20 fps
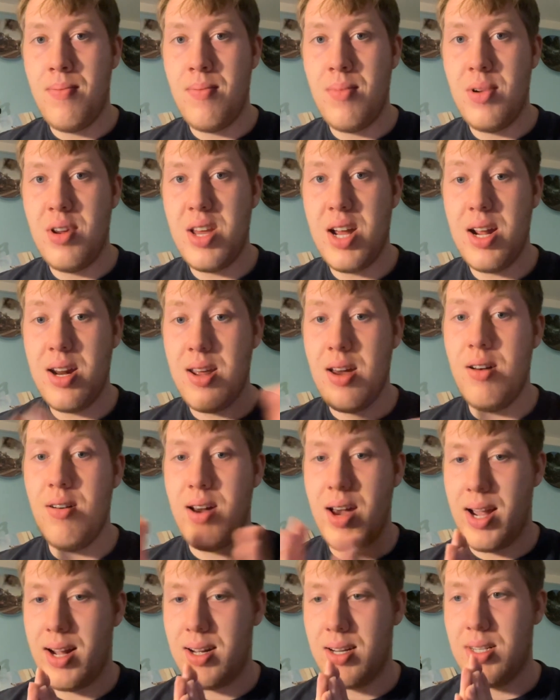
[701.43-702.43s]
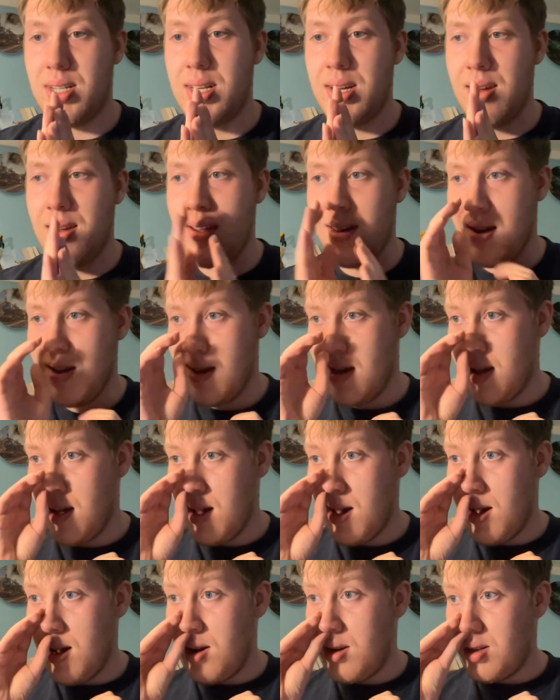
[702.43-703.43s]
date her ex.
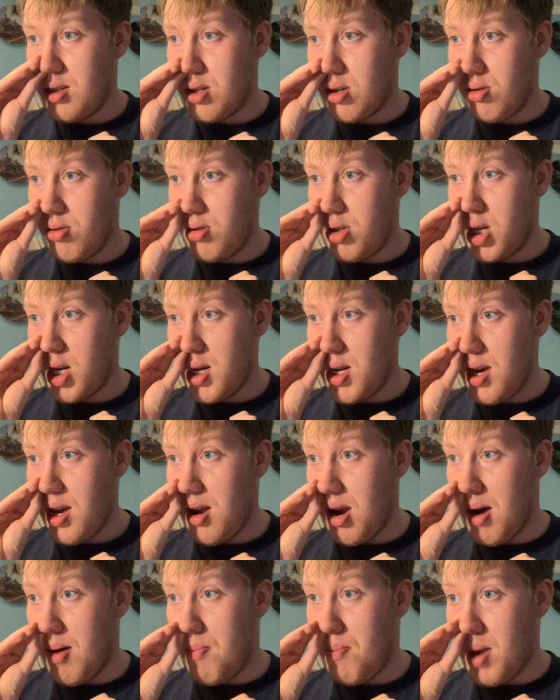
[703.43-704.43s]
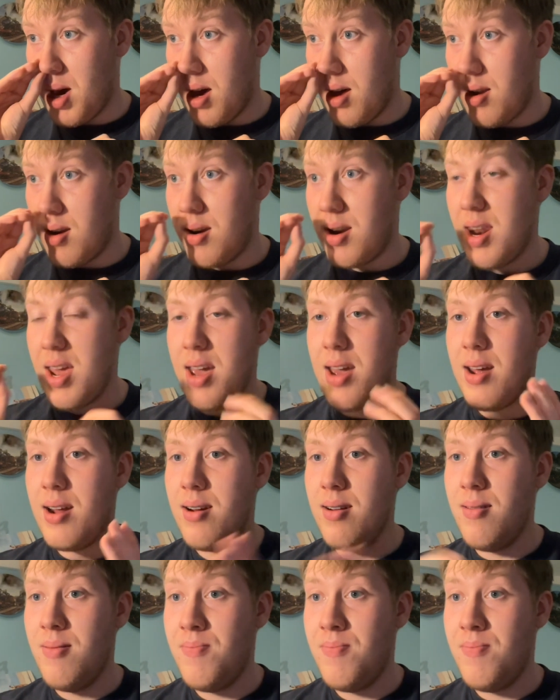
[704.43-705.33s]
So she did, but then